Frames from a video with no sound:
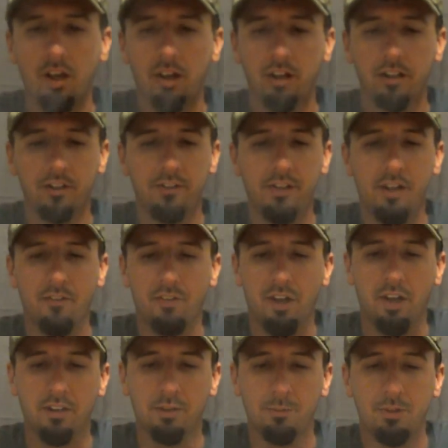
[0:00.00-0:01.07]
Good stuff,
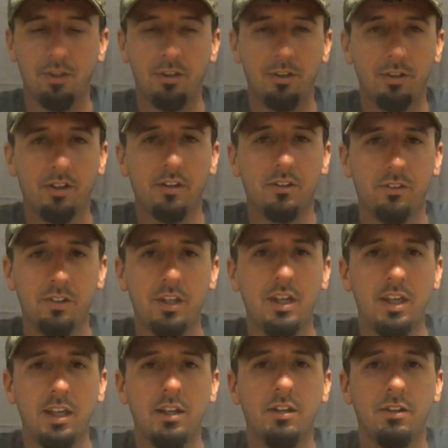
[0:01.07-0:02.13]
guys. I mean, you can
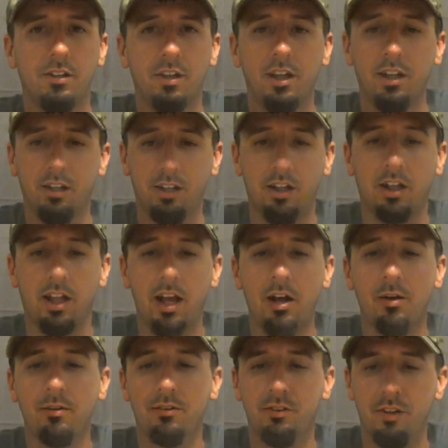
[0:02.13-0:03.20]
see it
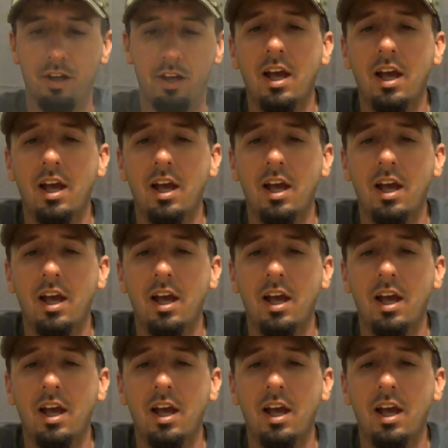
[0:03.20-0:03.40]
clouds.